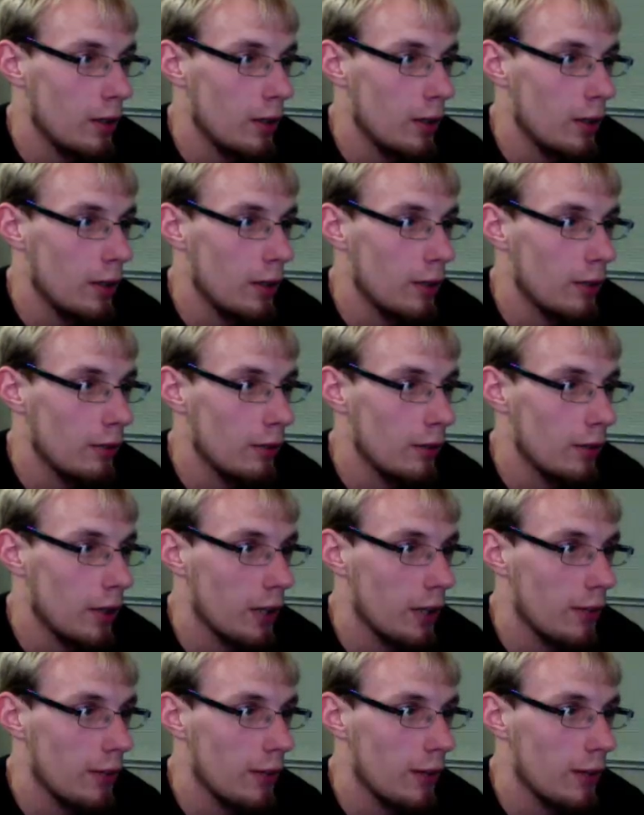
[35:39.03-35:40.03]
And if you're
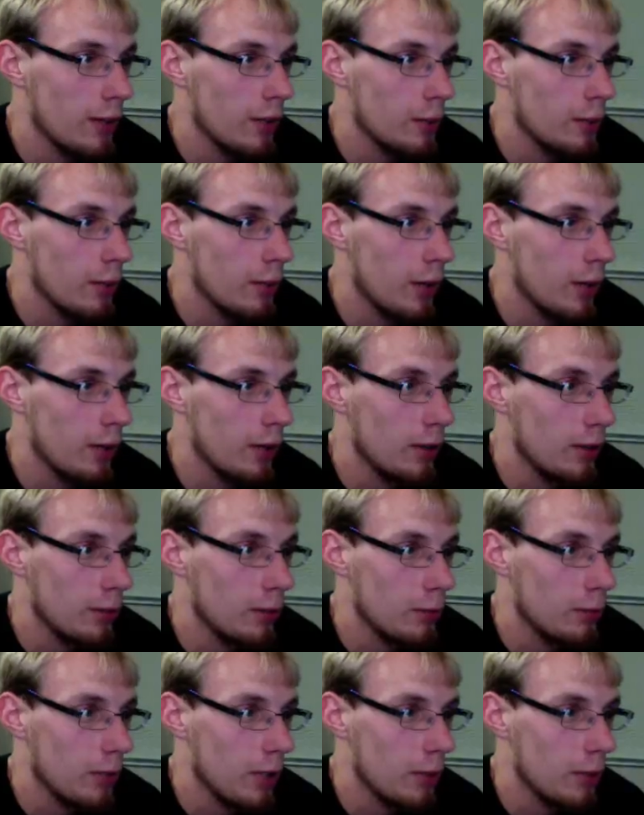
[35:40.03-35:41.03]
not thinking about it, you're
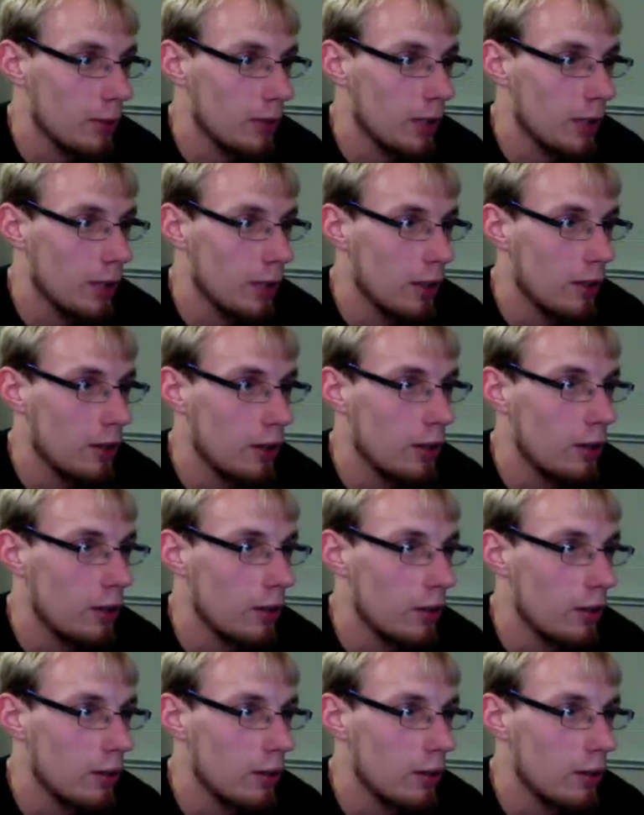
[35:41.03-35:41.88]
probably not a nerd.